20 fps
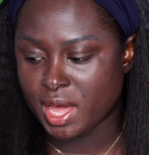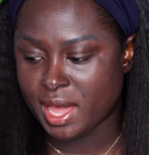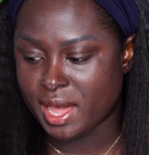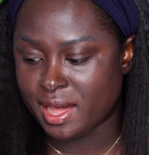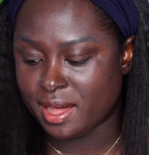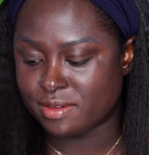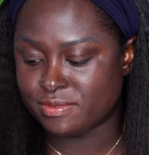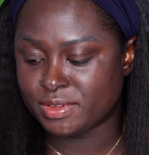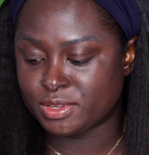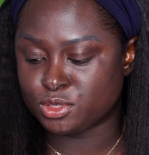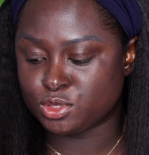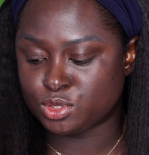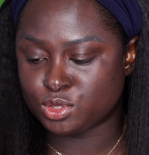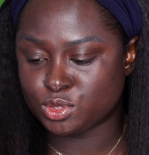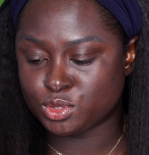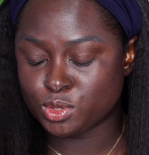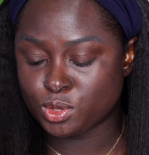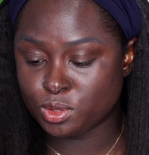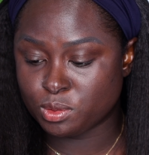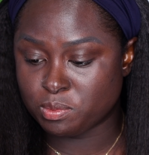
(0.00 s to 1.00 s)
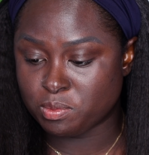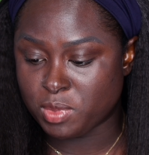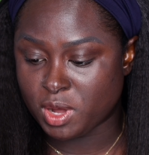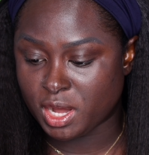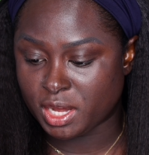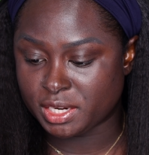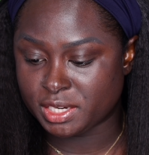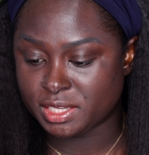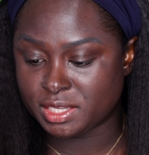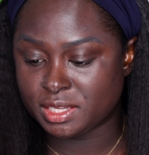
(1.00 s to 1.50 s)
have a Soul
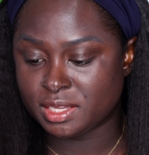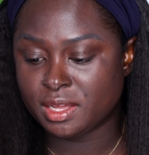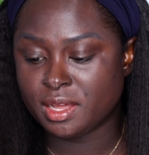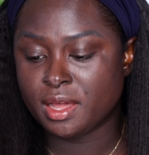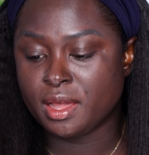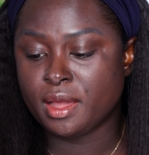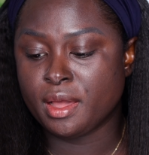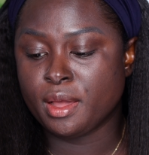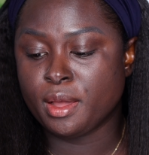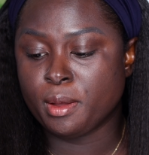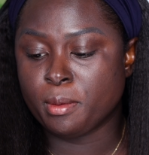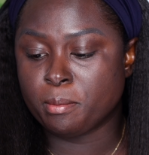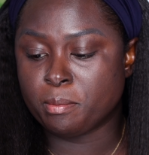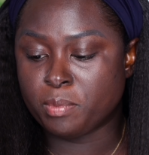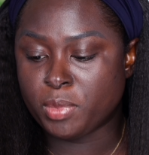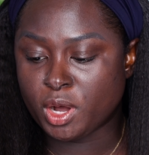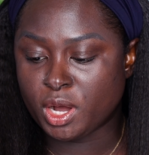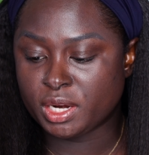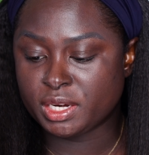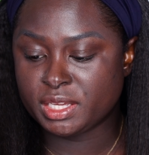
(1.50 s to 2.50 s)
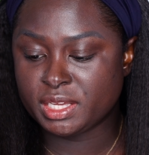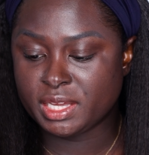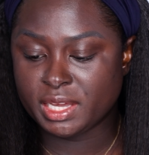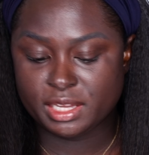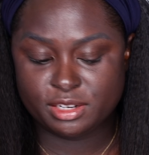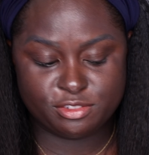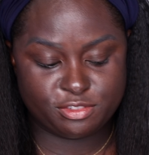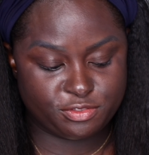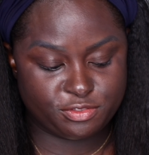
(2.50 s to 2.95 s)
Body body and